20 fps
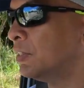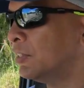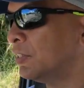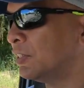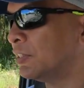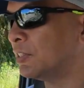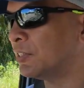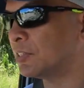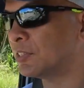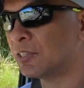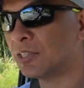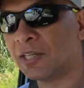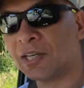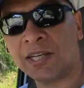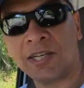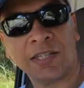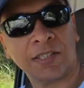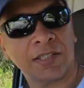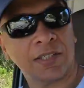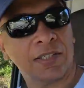is that
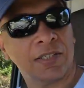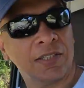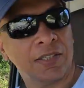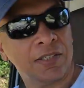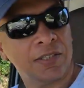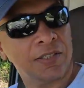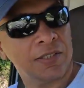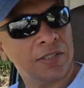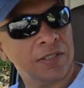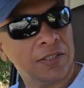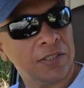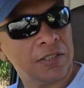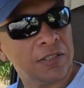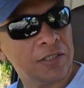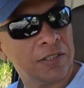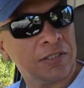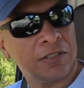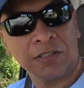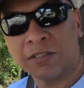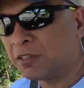
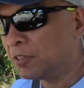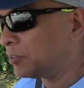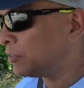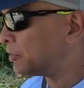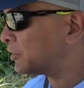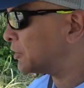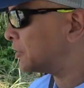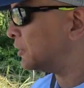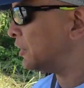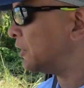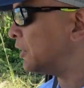you sit a